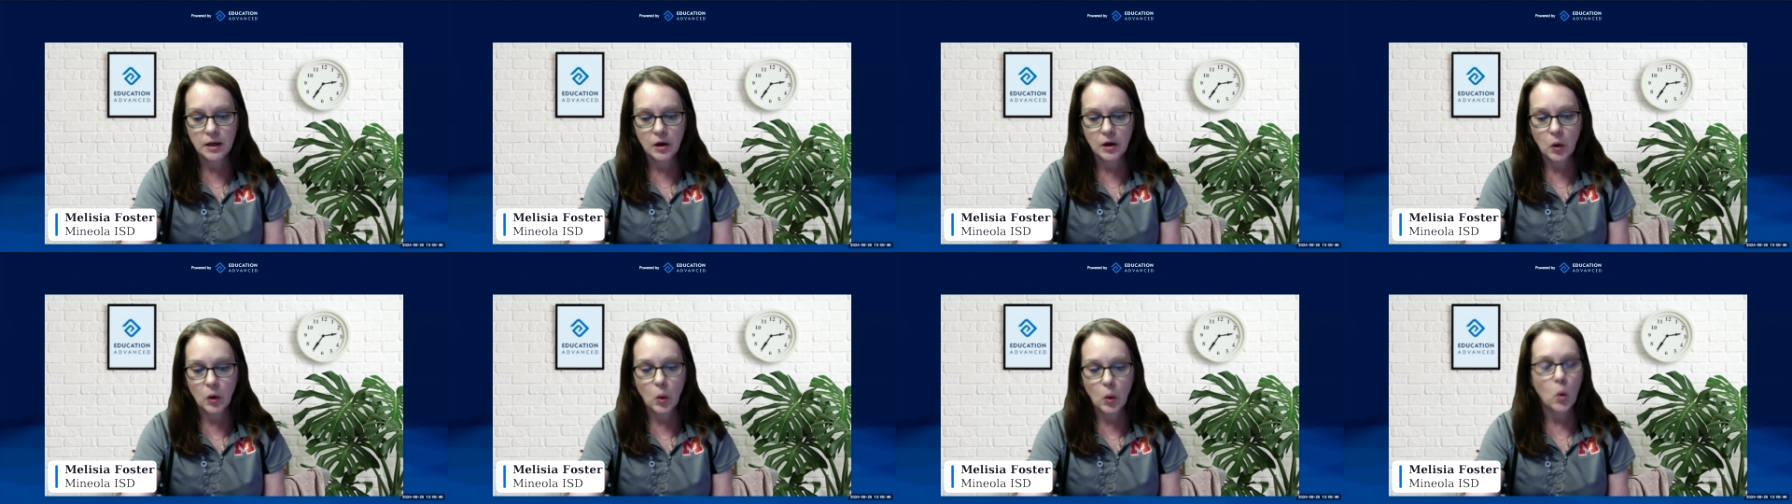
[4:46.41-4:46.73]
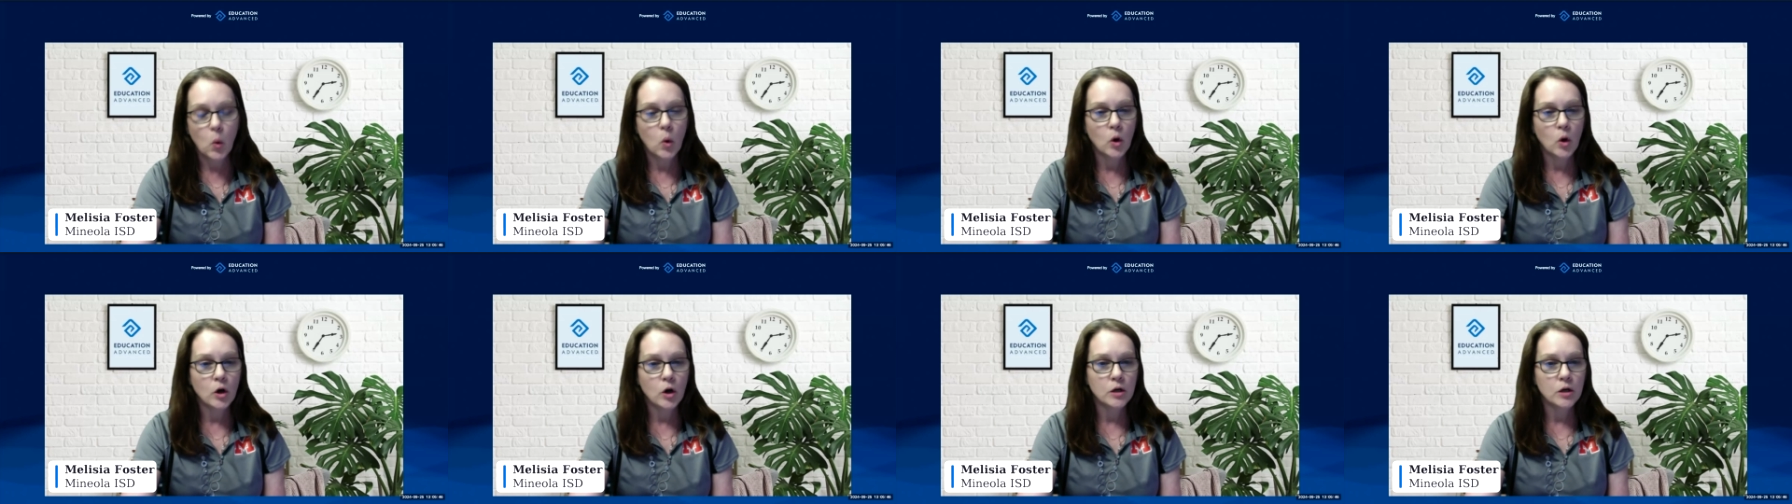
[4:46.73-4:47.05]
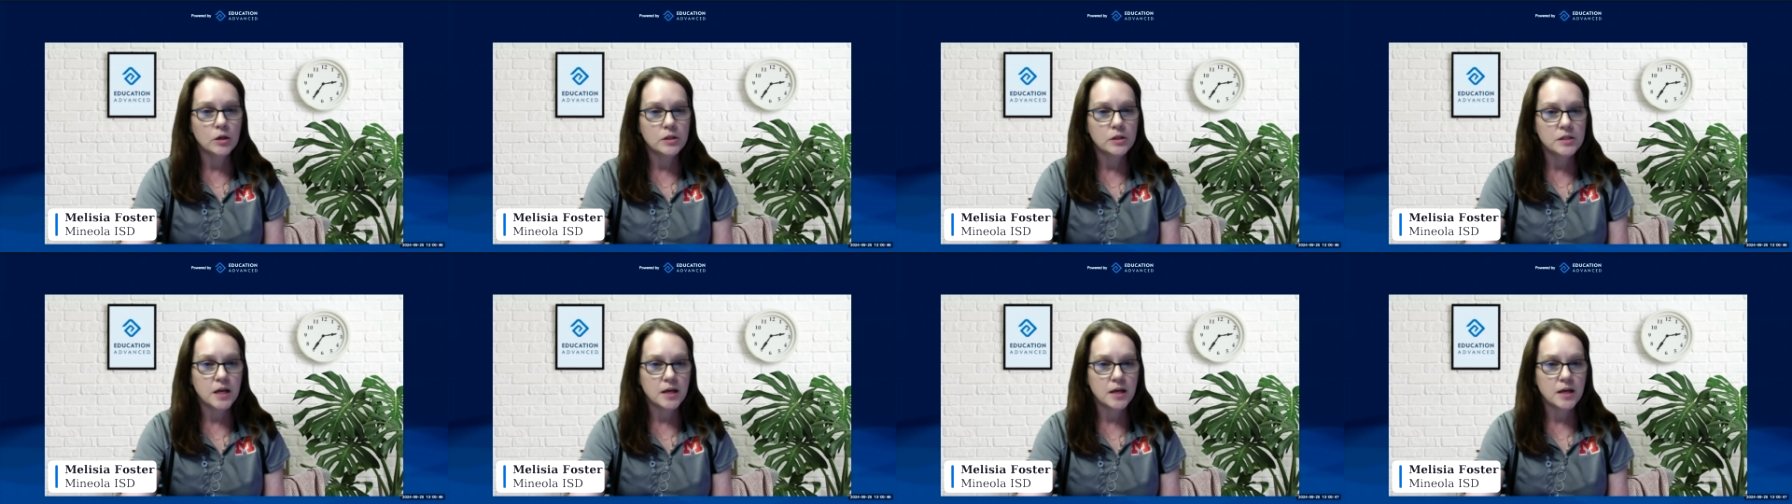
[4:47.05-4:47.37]
or
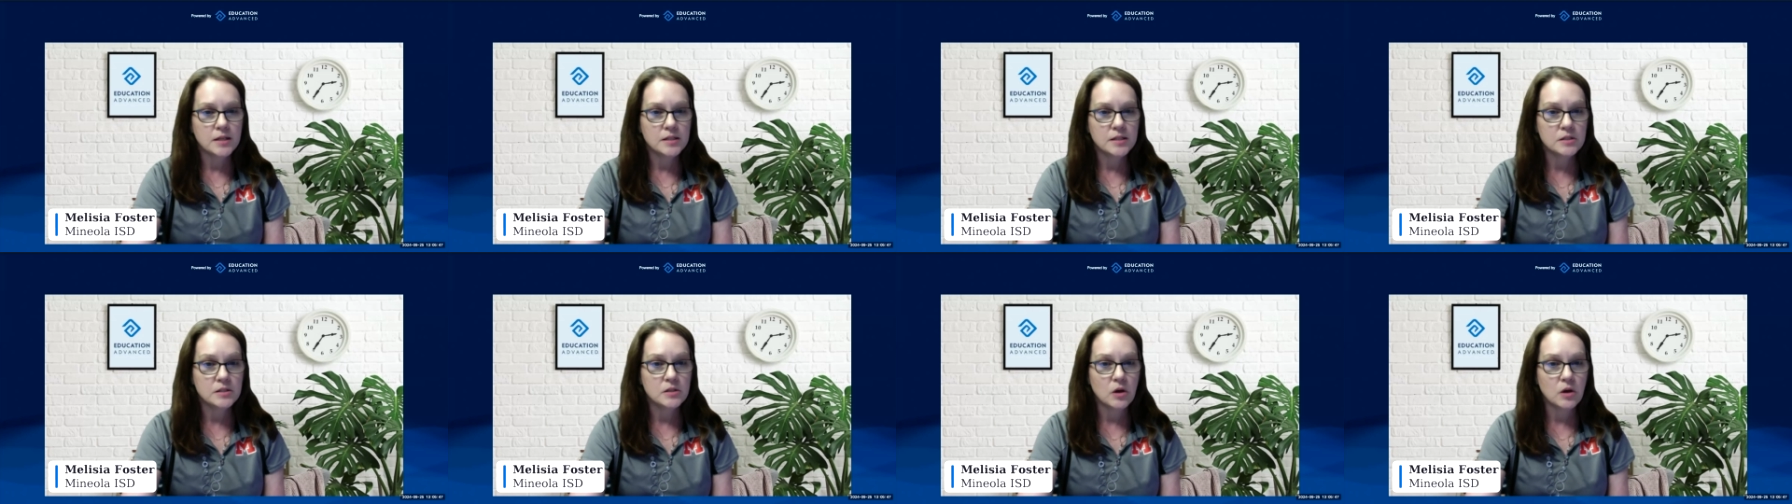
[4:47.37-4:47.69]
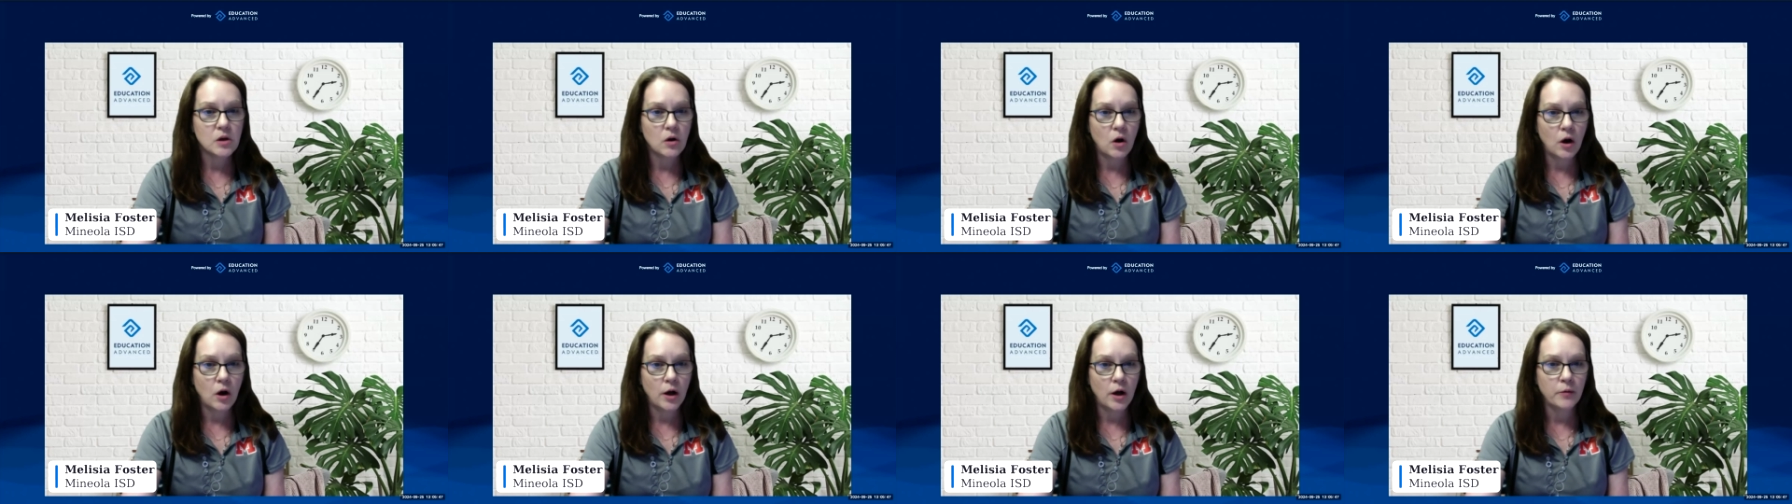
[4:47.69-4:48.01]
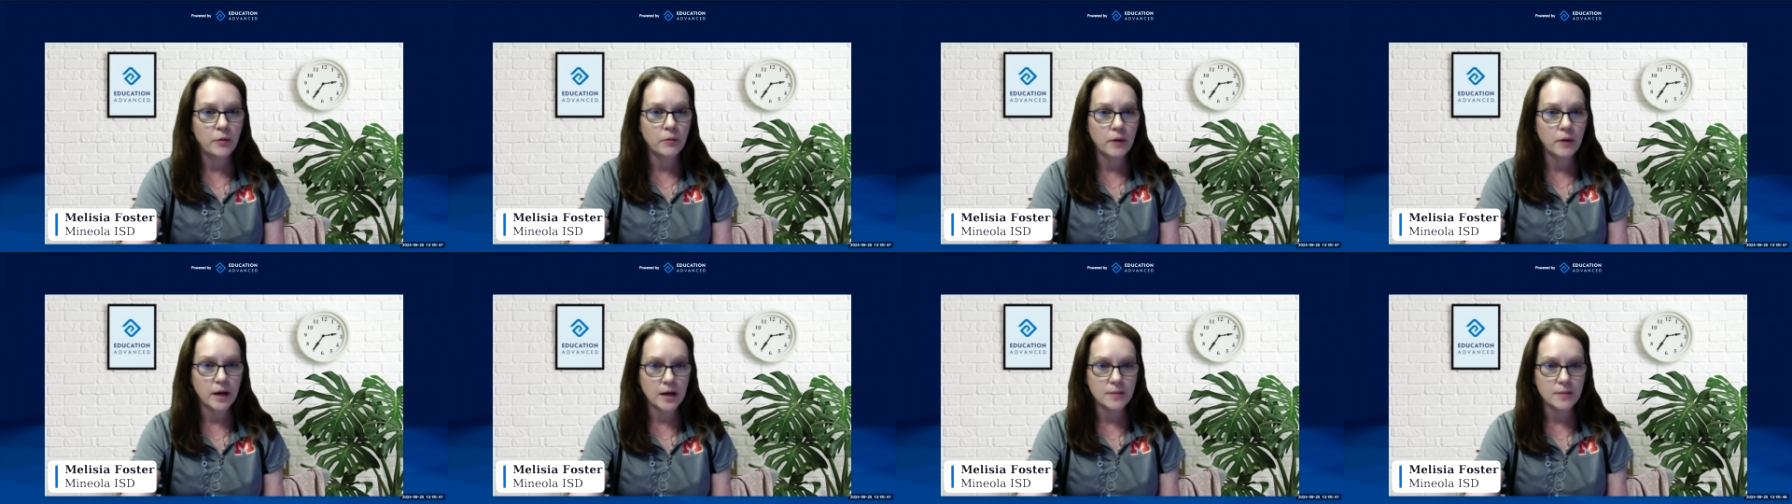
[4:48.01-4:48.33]
Texas on
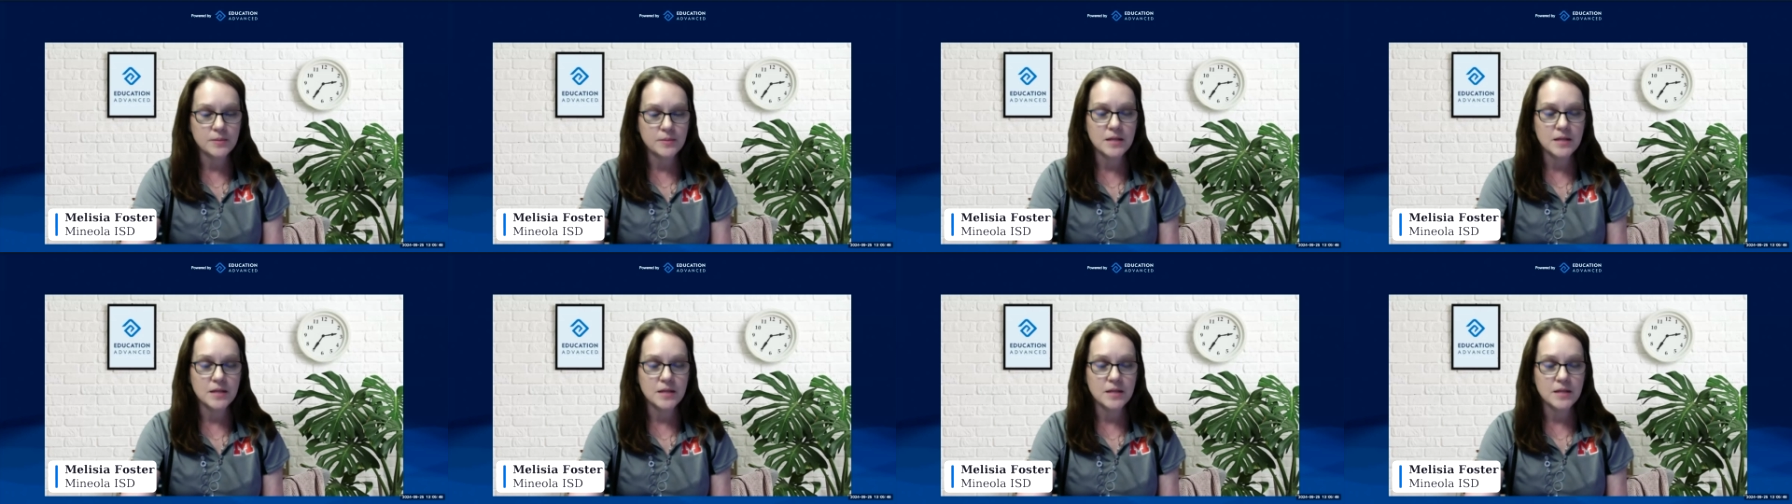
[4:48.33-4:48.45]
ramps.